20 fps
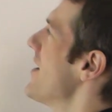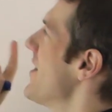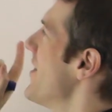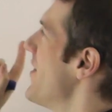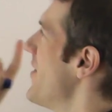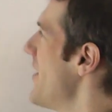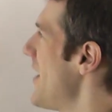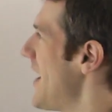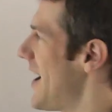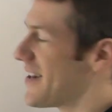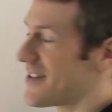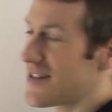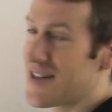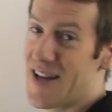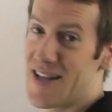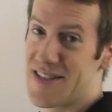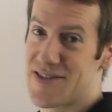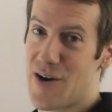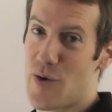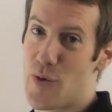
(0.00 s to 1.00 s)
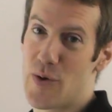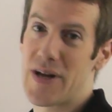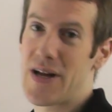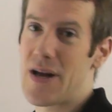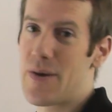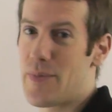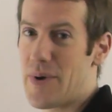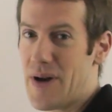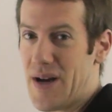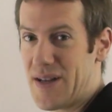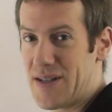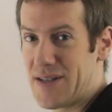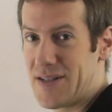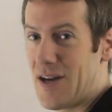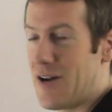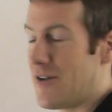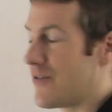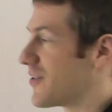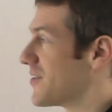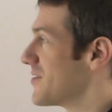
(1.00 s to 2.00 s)
that's the letter I want to get by
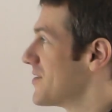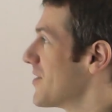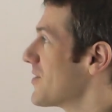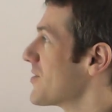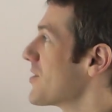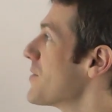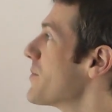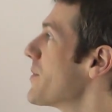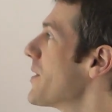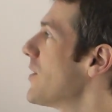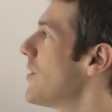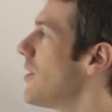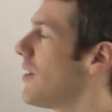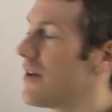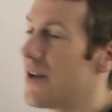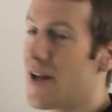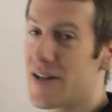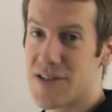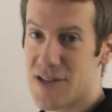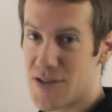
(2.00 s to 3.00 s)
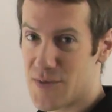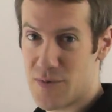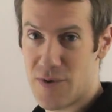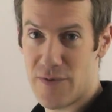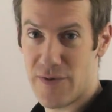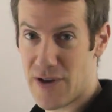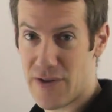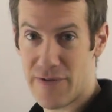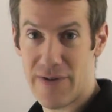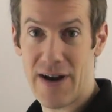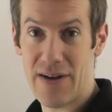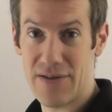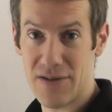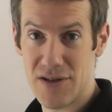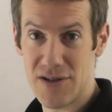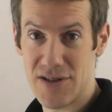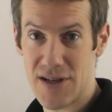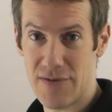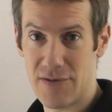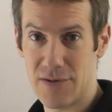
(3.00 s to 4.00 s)
itself, because there's going to be a lot of letters moving around
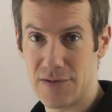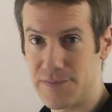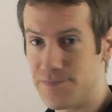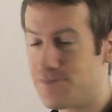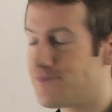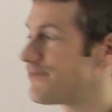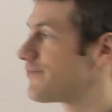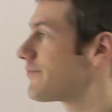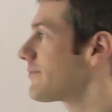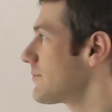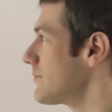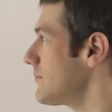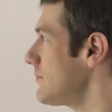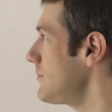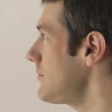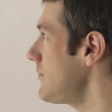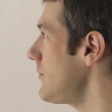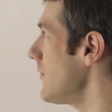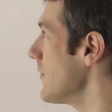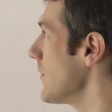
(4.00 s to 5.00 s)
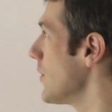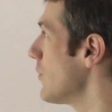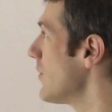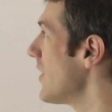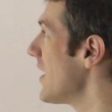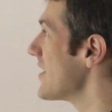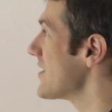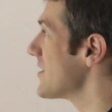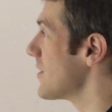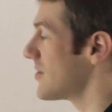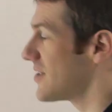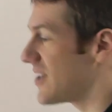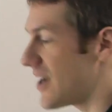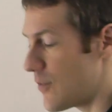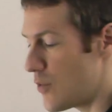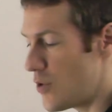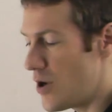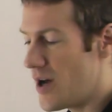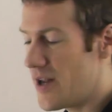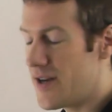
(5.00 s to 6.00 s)
in general. Alright, so
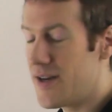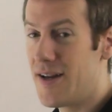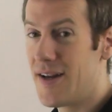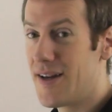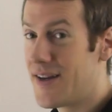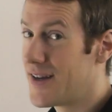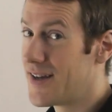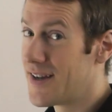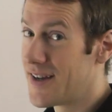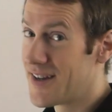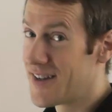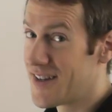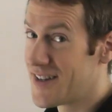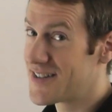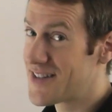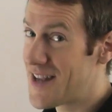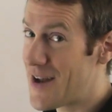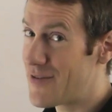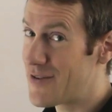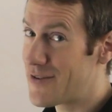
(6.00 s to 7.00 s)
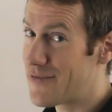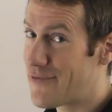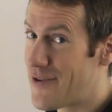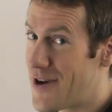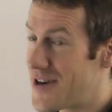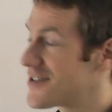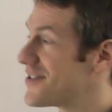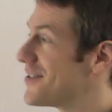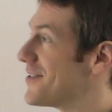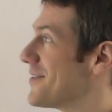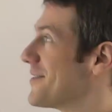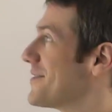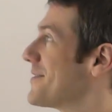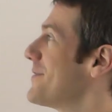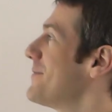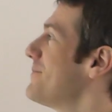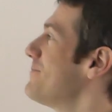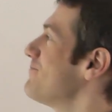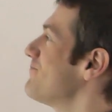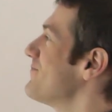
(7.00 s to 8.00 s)
step 1 is get rid of
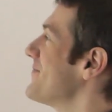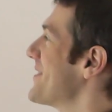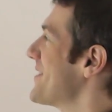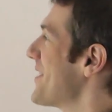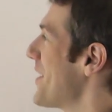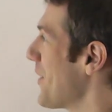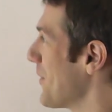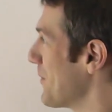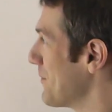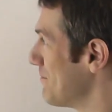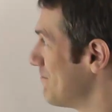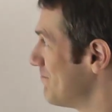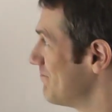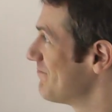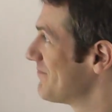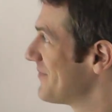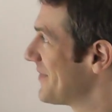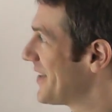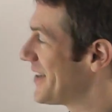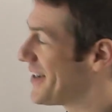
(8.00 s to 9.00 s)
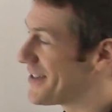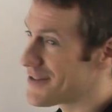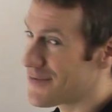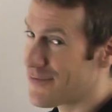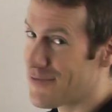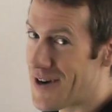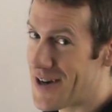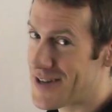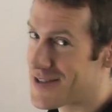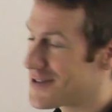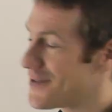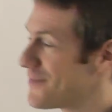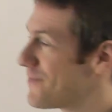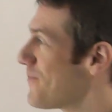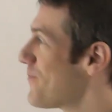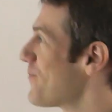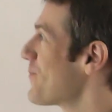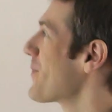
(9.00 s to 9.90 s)
fractions. So here's a fraction.